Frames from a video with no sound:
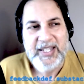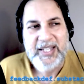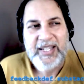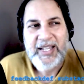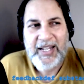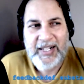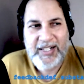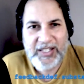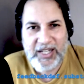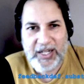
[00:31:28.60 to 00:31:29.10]

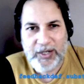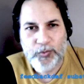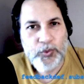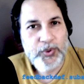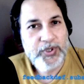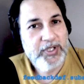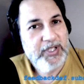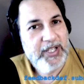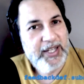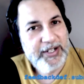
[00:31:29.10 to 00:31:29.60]
And again,
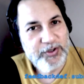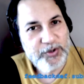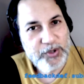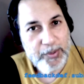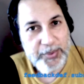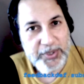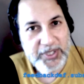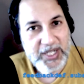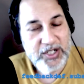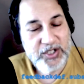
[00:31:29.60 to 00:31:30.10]
with a lot of
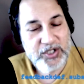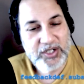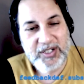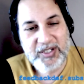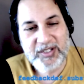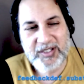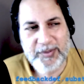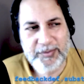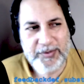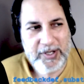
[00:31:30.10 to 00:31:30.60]
trepidation,
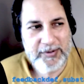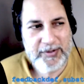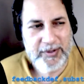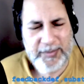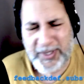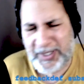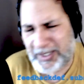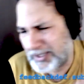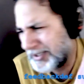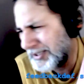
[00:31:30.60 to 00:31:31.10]
because sometimes I'm
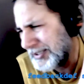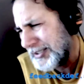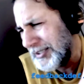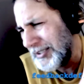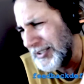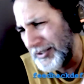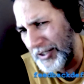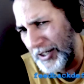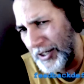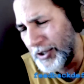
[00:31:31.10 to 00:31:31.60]
like,
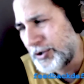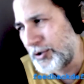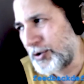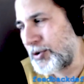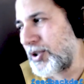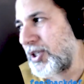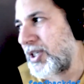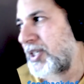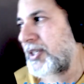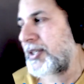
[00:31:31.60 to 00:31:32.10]
oh
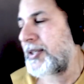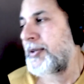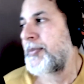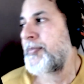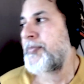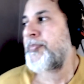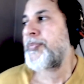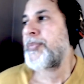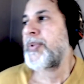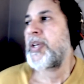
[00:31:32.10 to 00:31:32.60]
no.
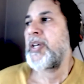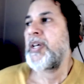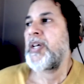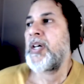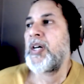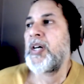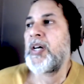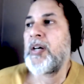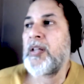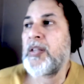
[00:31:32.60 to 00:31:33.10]

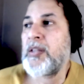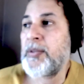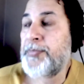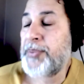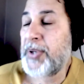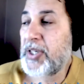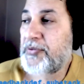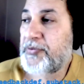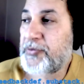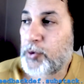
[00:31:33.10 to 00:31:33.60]
The
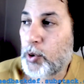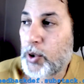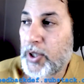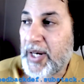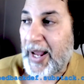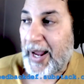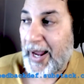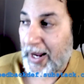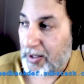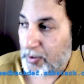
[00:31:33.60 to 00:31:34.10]
Pink Floyd
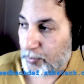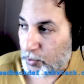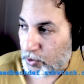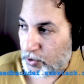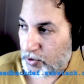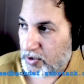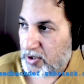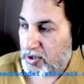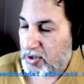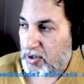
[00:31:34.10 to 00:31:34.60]

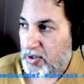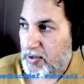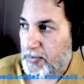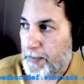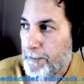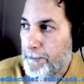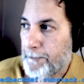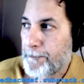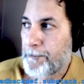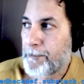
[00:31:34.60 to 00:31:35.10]
Animals
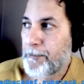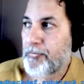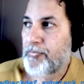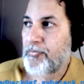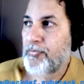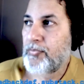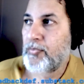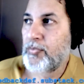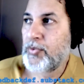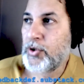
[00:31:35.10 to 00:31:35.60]

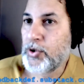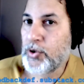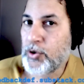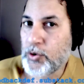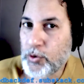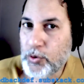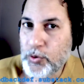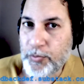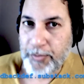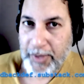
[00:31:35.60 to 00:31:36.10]

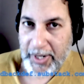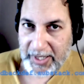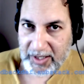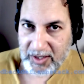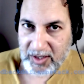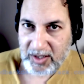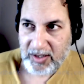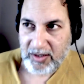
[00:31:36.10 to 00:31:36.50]
new mix.